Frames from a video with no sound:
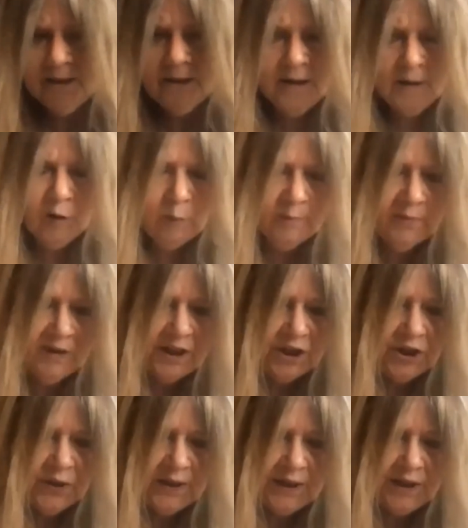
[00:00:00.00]
um,
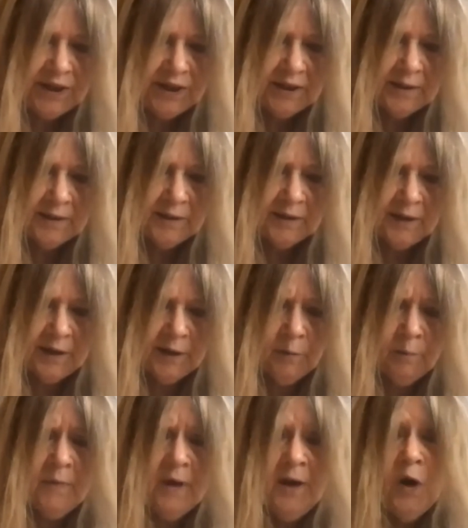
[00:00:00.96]
situations,
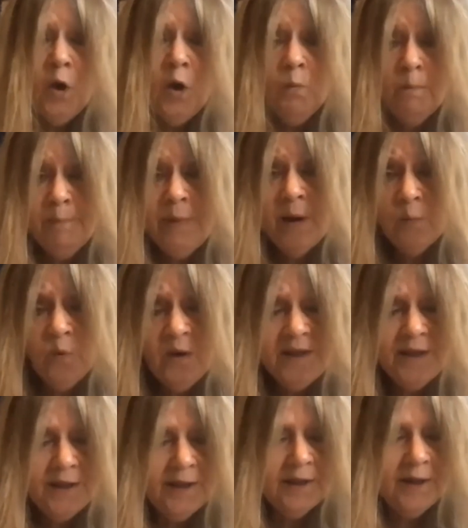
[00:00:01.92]
um, but
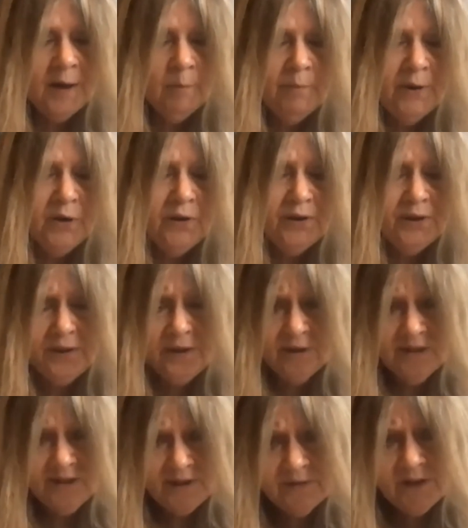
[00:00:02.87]
with uh, both
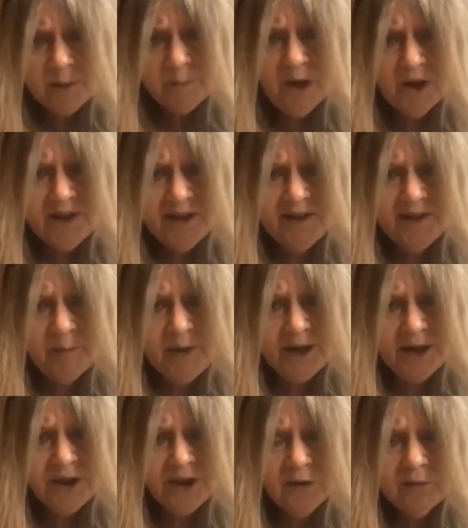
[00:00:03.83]
civic
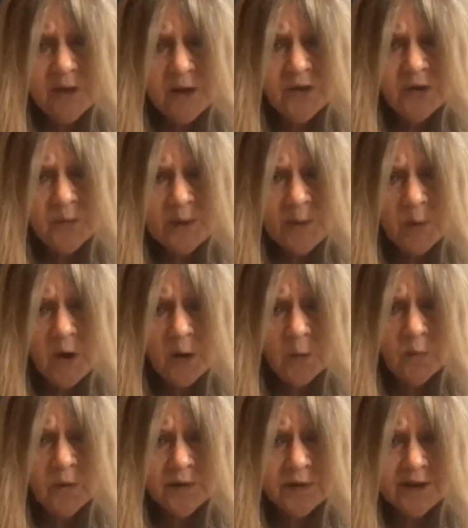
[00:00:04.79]
participation of those we work
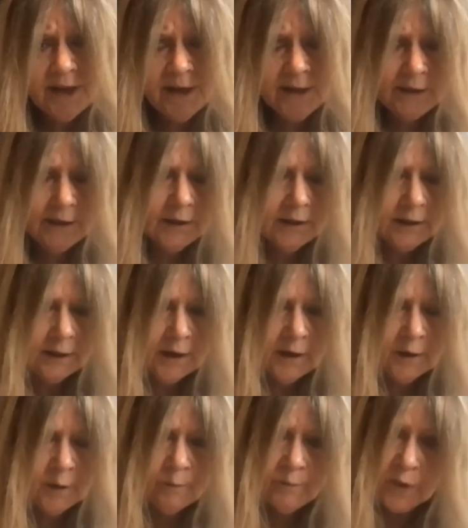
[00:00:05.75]
with and
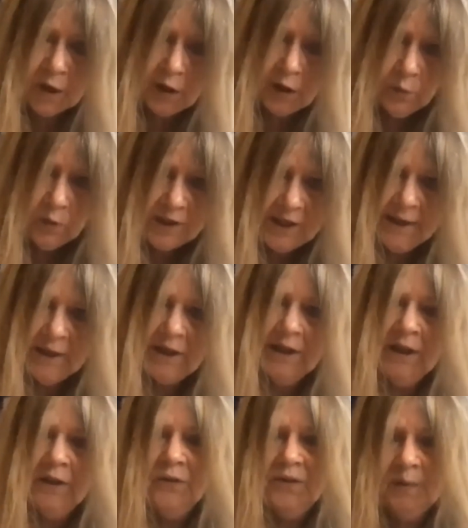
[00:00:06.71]
um, with
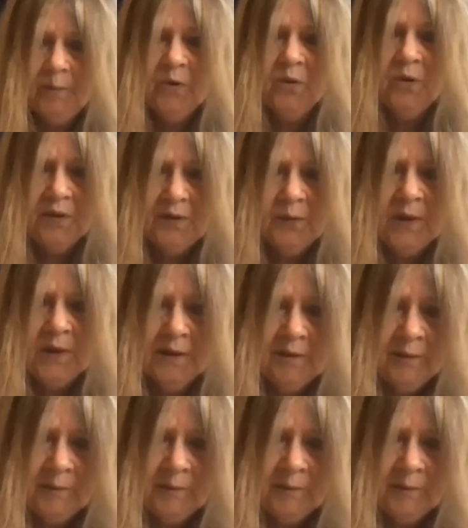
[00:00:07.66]
NGO support as well.